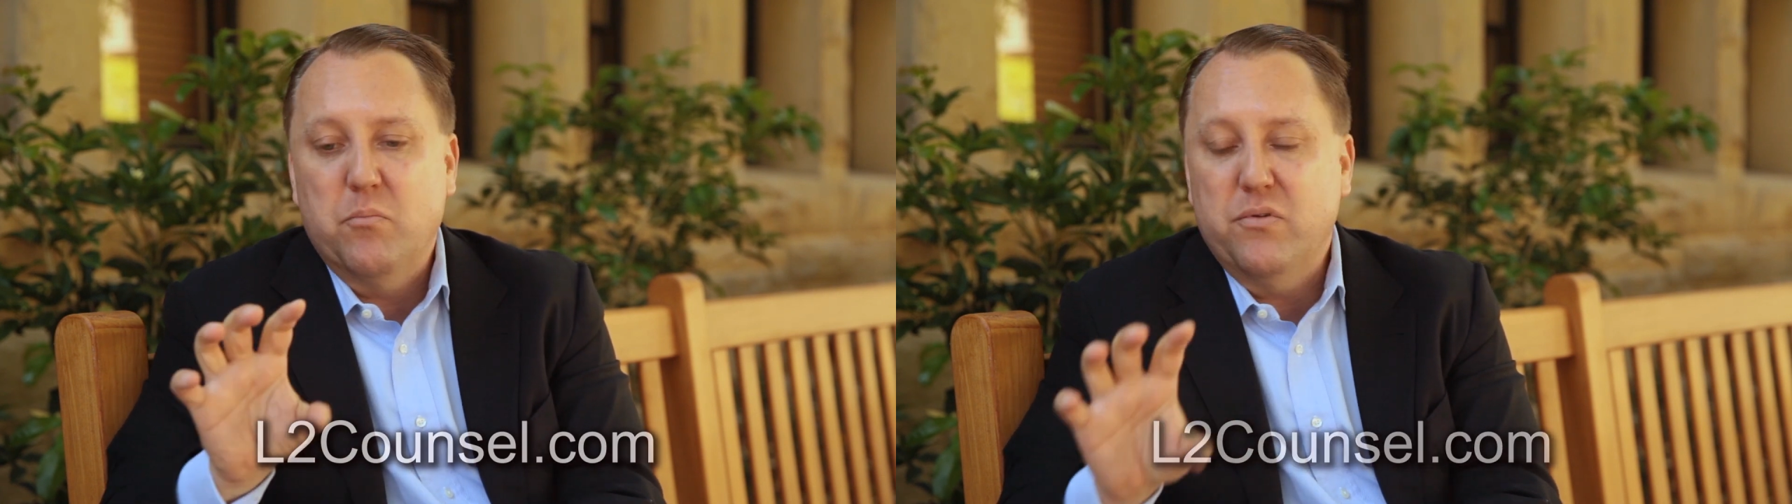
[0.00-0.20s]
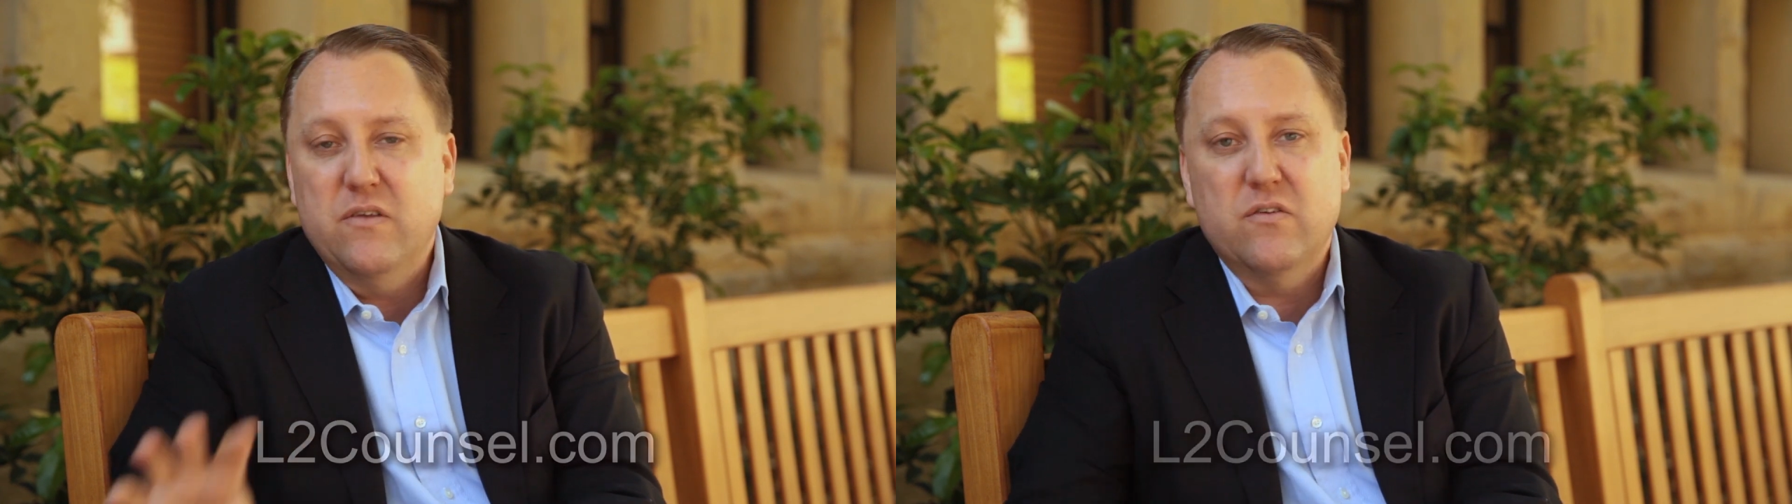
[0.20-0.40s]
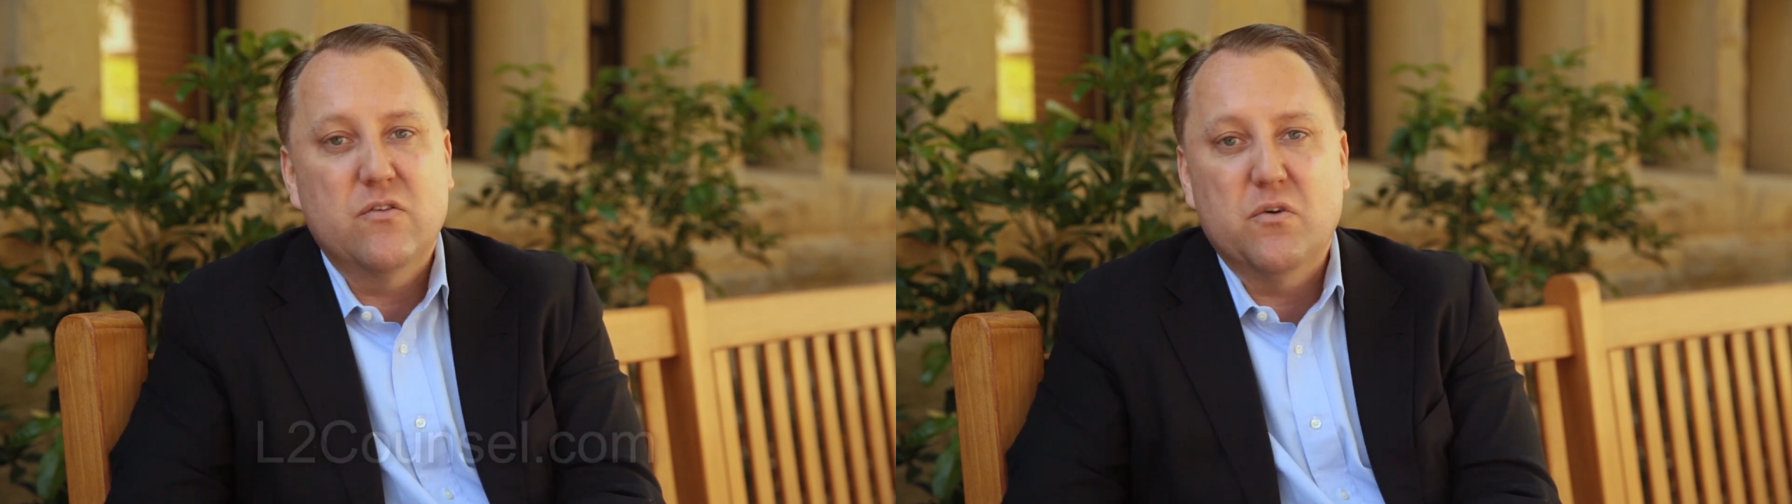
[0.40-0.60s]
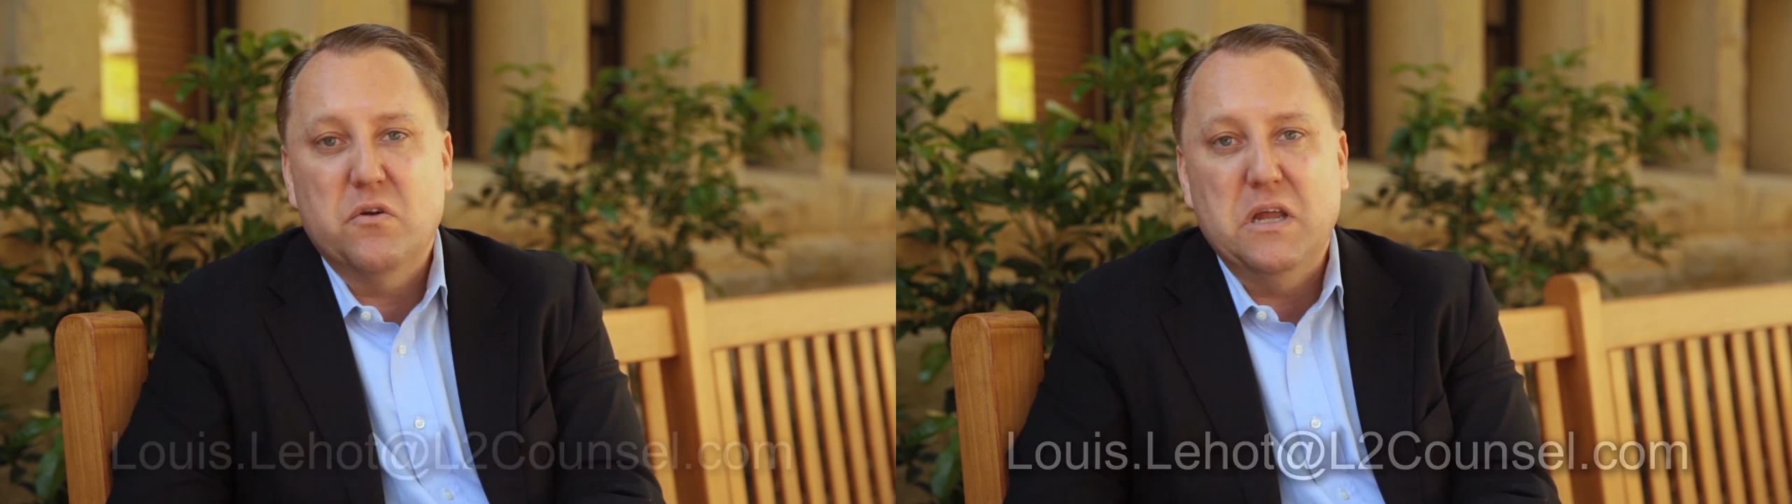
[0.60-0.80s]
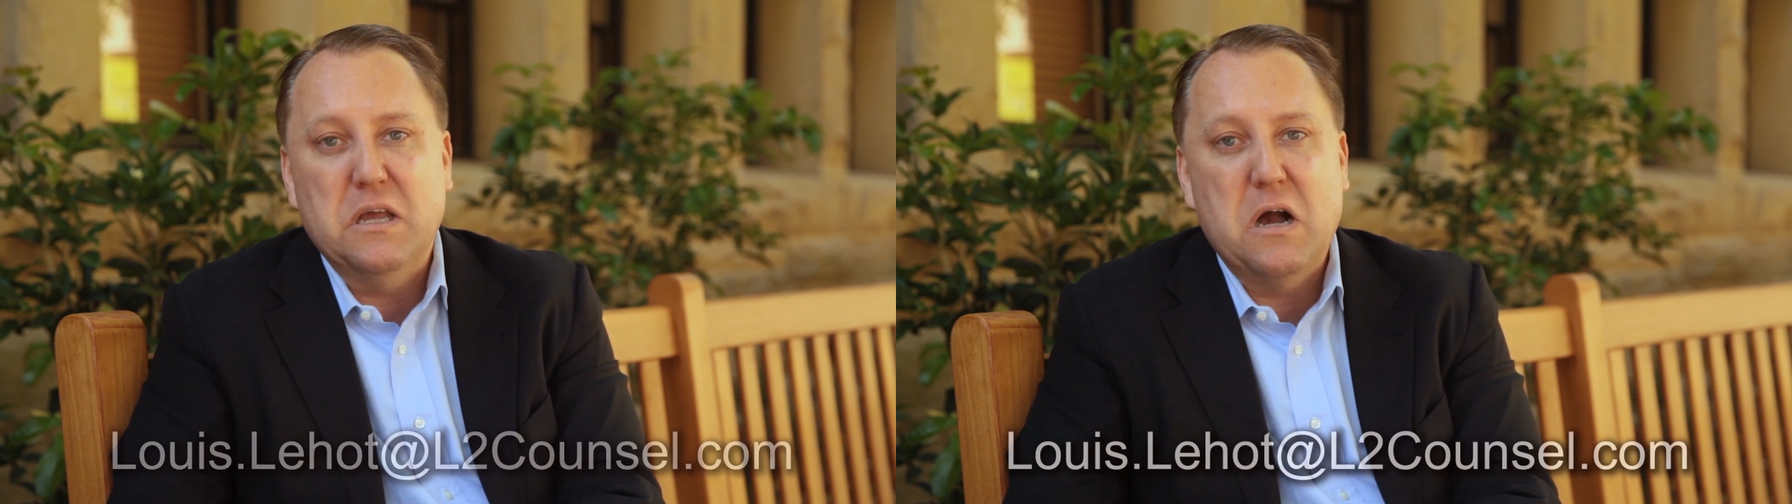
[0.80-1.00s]
Please insert
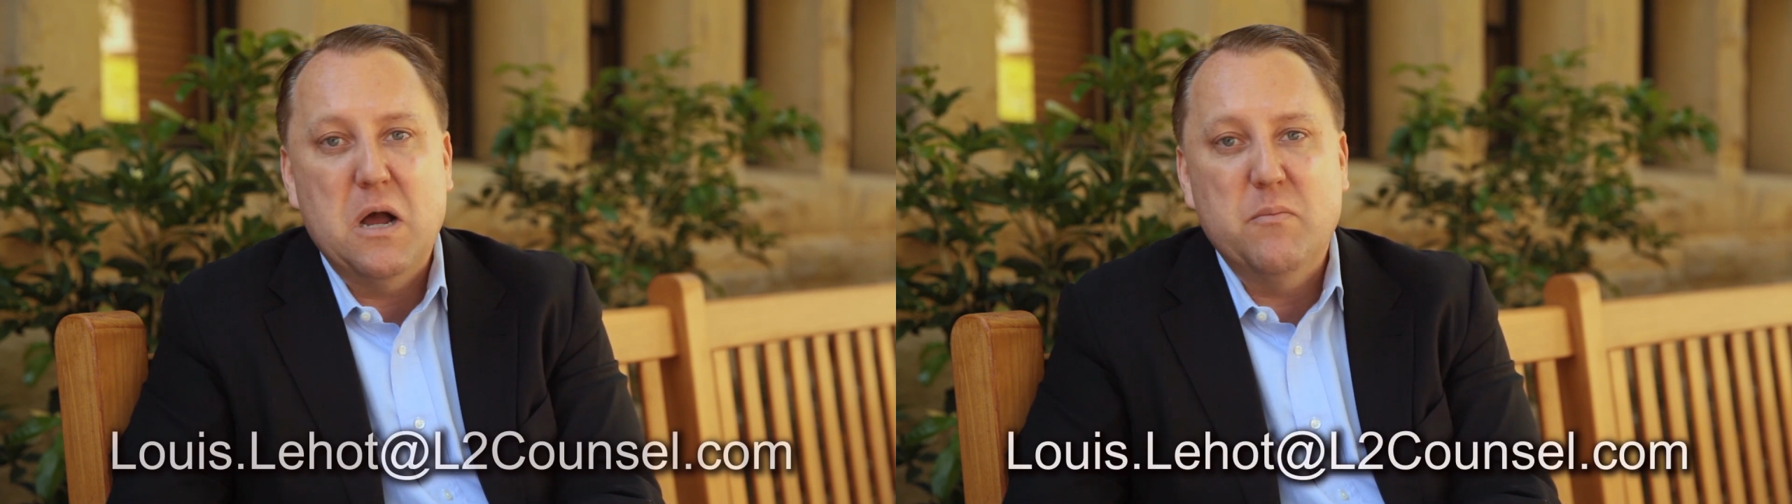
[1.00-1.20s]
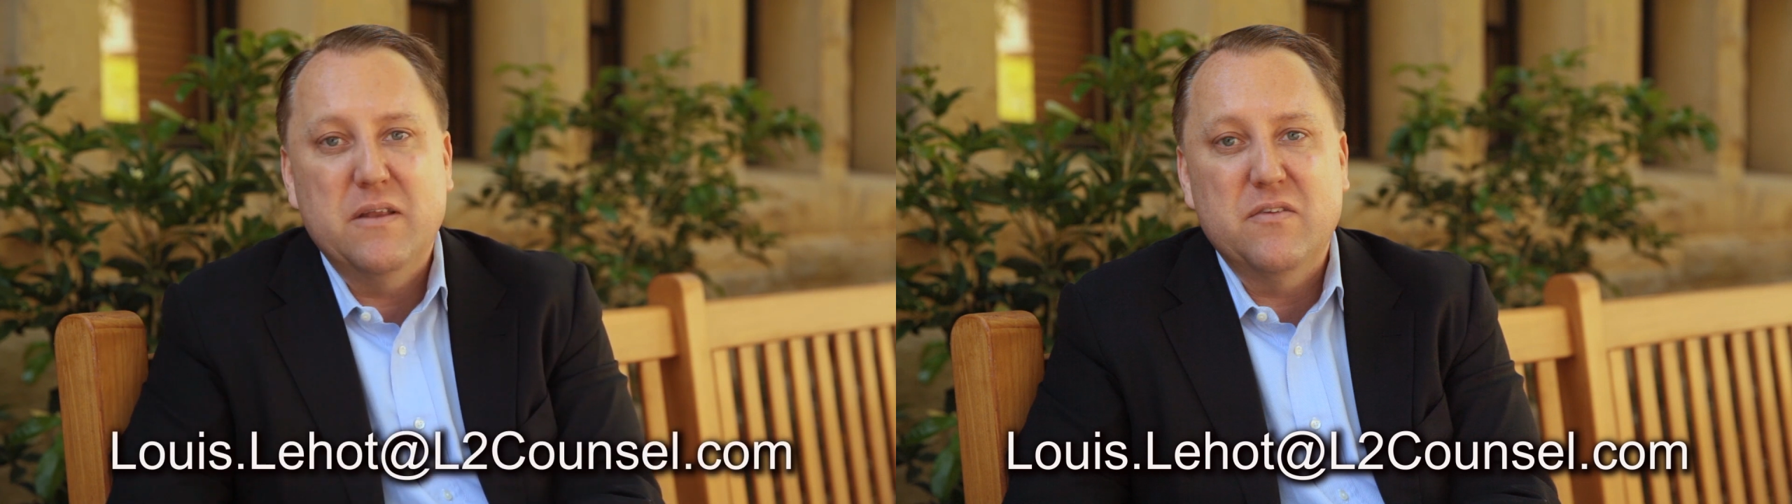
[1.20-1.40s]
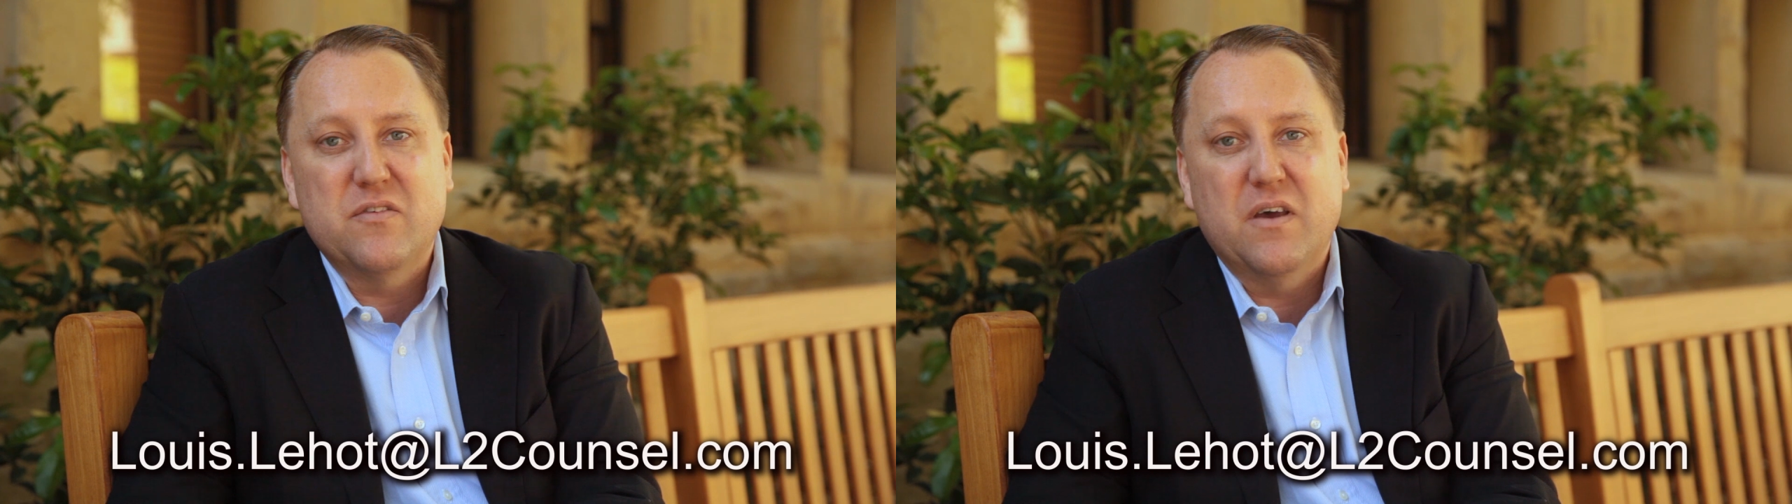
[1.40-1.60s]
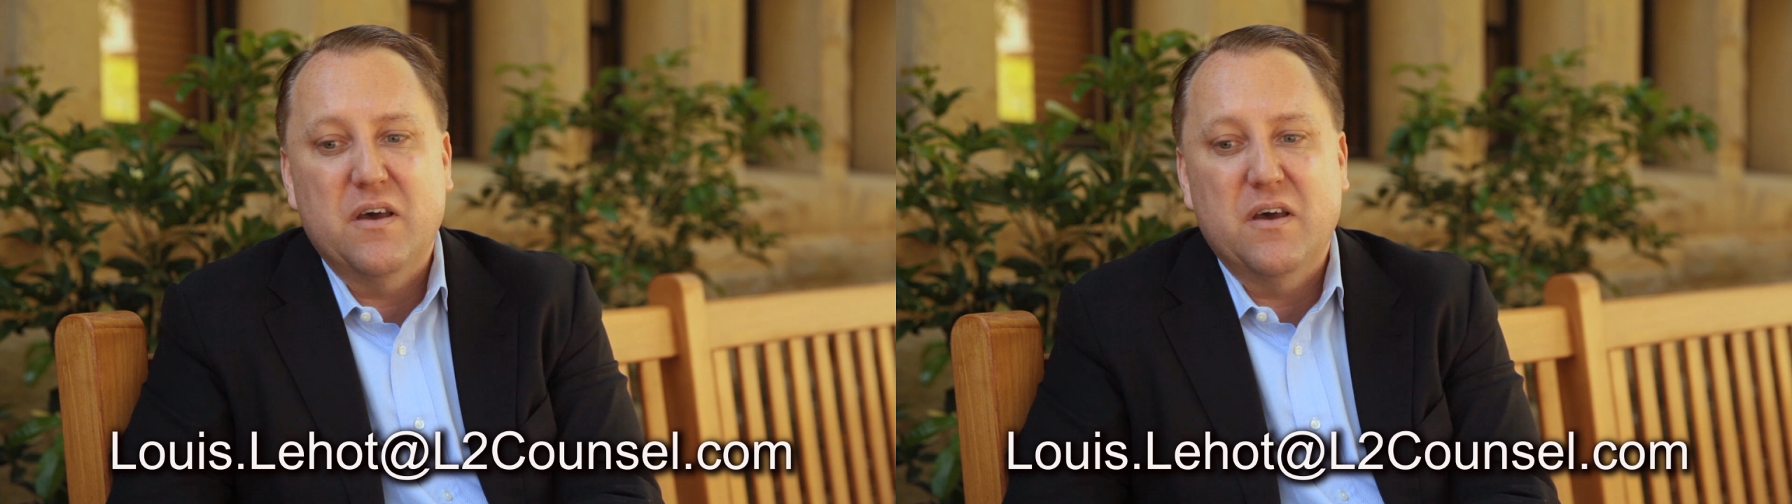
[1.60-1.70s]
any comments